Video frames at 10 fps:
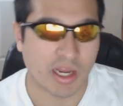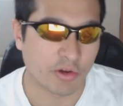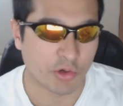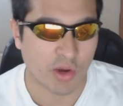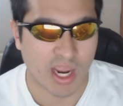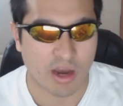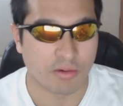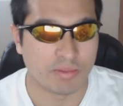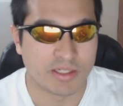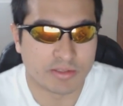I don't know
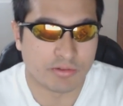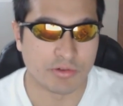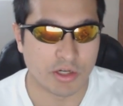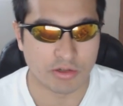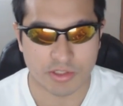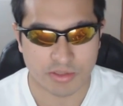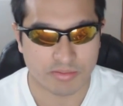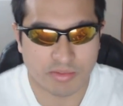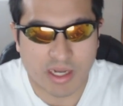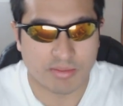how, but who knows?
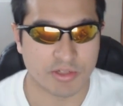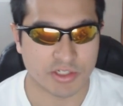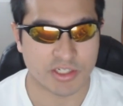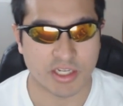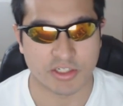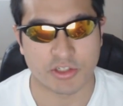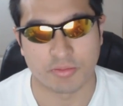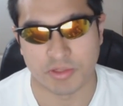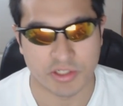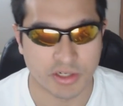I'm just saying
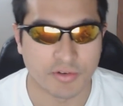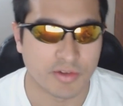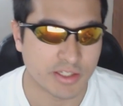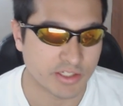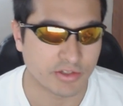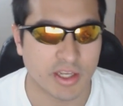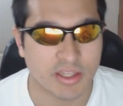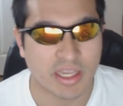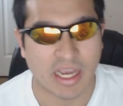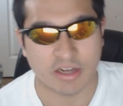stupid stuff. Until
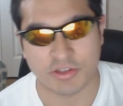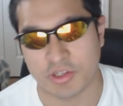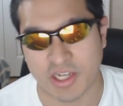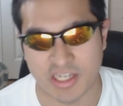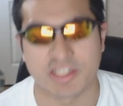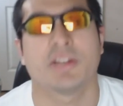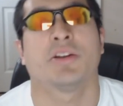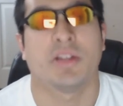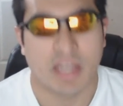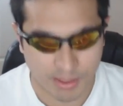then, I'll see you guys
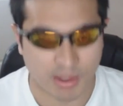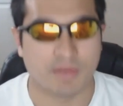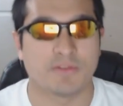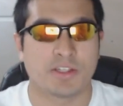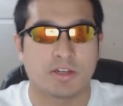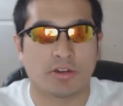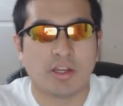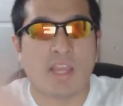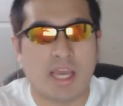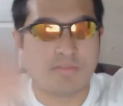later. I'm
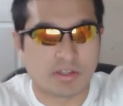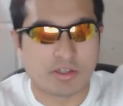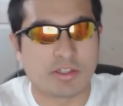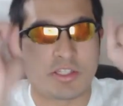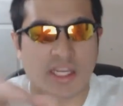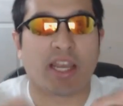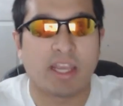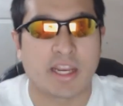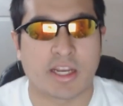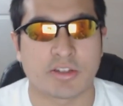Alfonzetto. Have a good
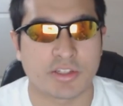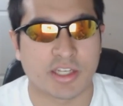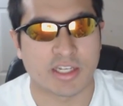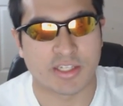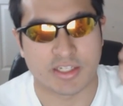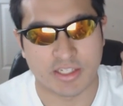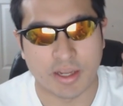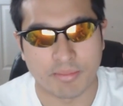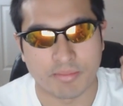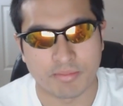day, and I'll see you guys next
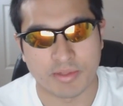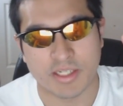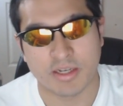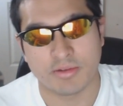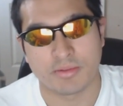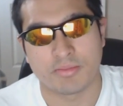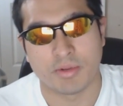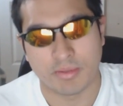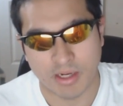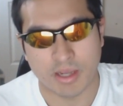time. Peace out.
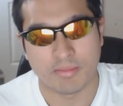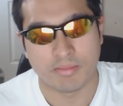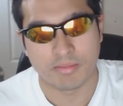Bye bye.